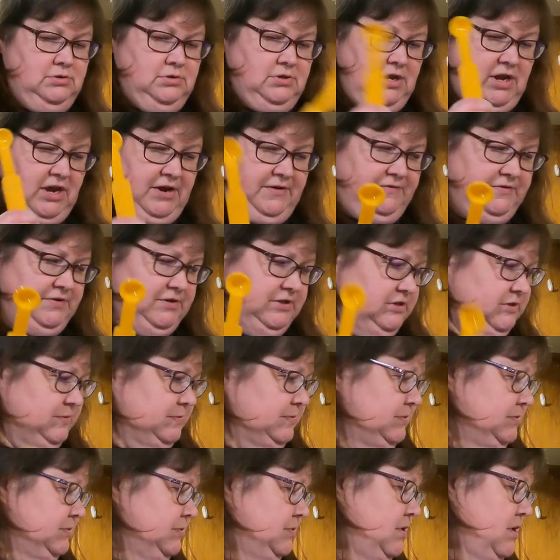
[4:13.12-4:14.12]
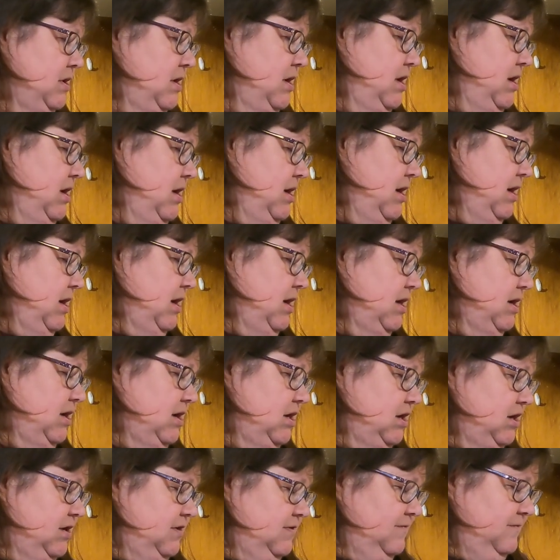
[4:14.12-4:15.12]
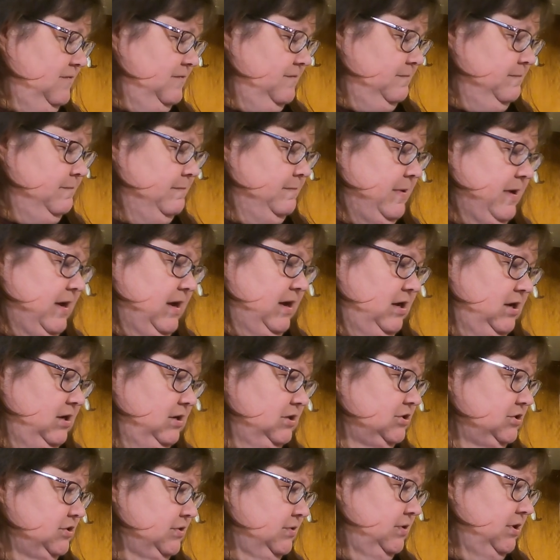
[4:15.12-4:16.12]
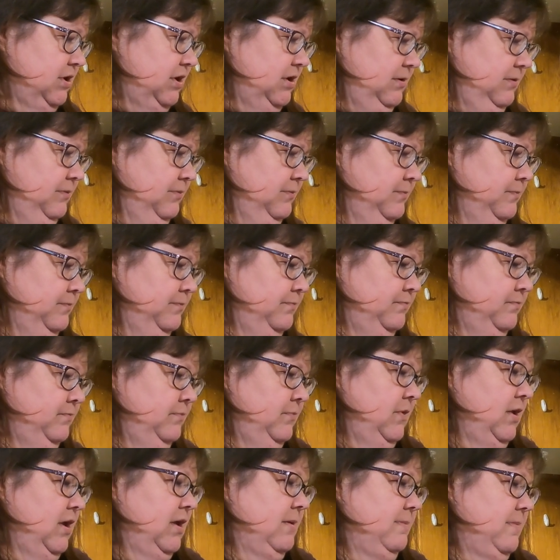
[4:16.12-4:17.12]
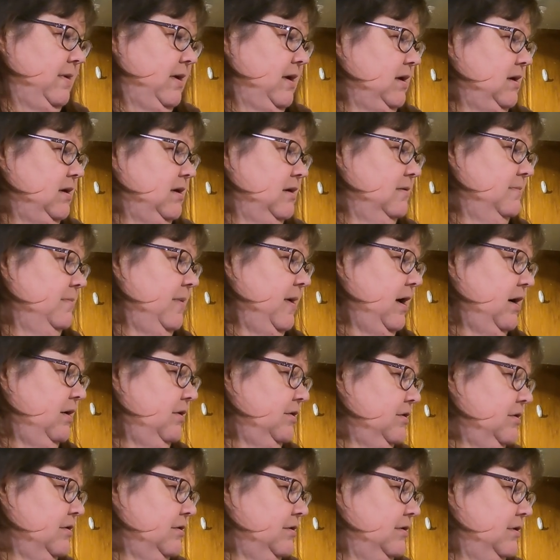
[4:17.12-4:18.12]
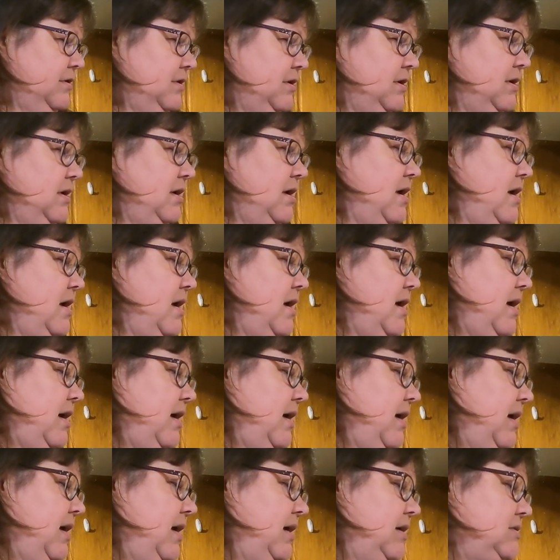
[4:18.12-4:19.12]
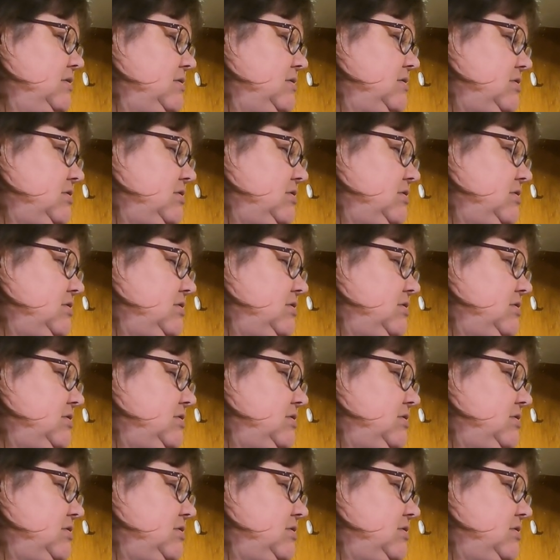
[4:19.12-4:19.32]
Half teaspoon of baking soda, baking powder, and